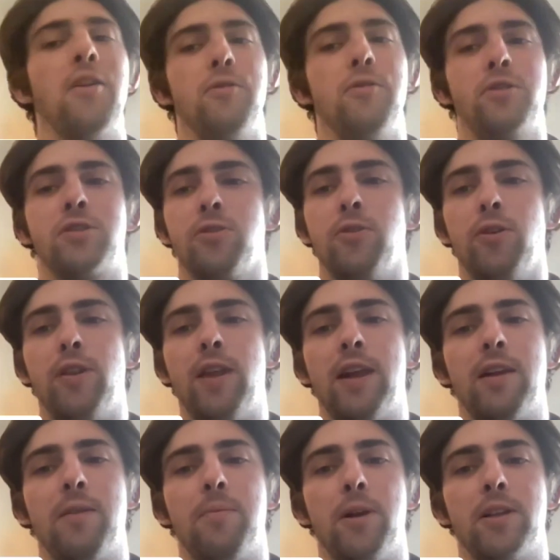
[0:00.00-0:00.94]
ensure
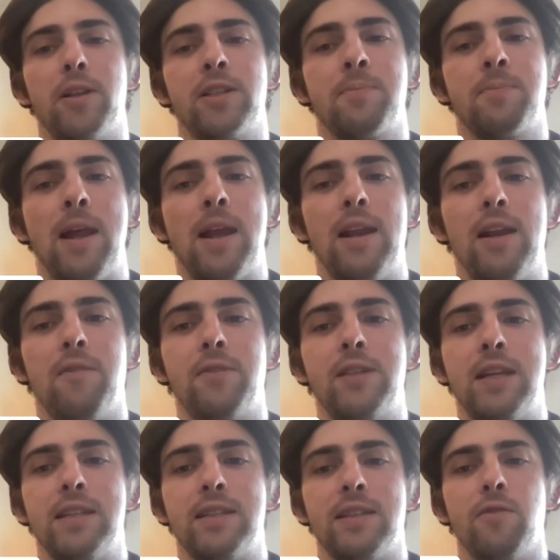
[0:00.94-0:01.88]
they're going to purchase paid
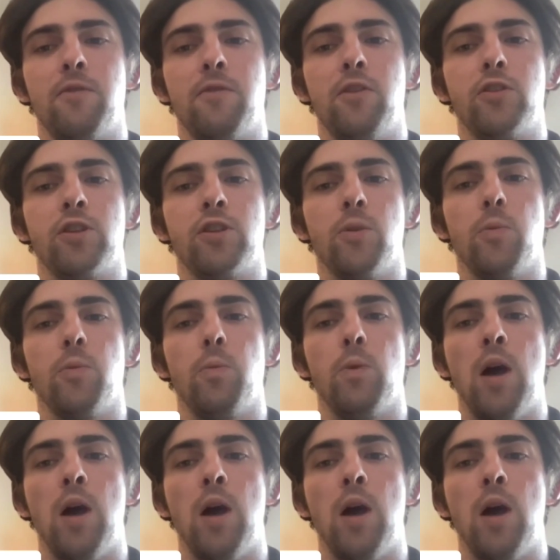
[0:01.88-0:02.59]
NFTs in the future?